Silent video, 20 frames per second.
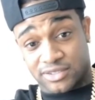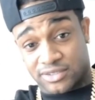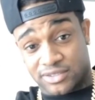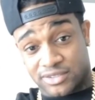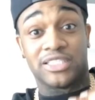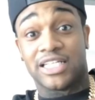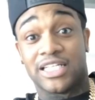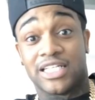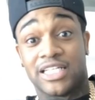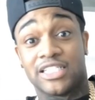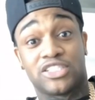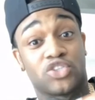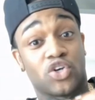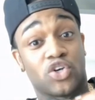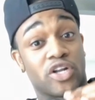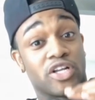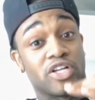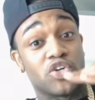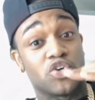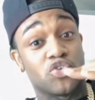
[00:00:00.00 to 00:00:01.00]
but it, then it
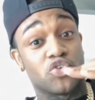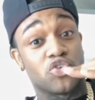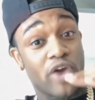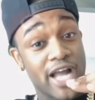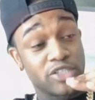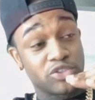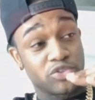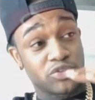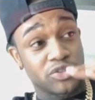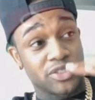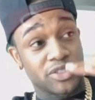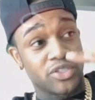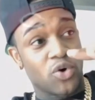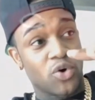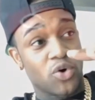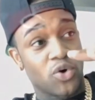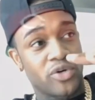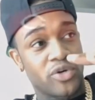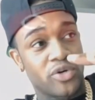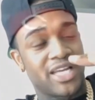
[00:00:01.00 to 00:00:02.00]
started gradually
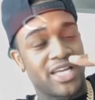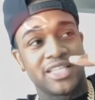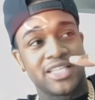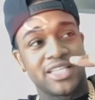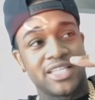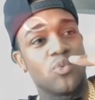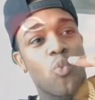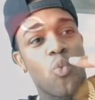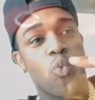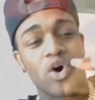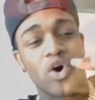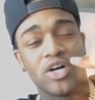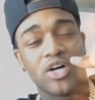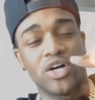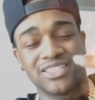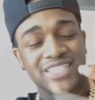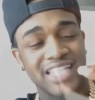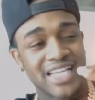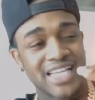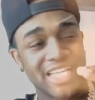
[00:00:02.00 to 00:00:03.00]
going, and then
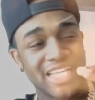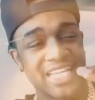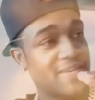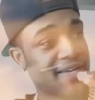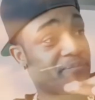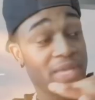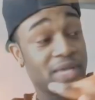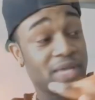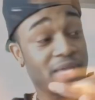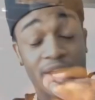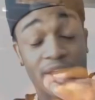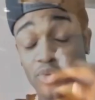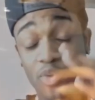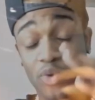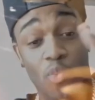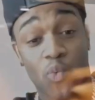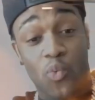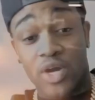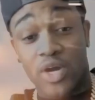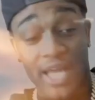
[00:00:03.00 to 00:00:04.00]
one day I don't
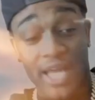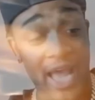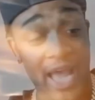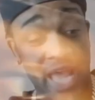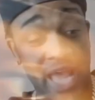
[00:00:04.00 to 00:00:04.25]
know what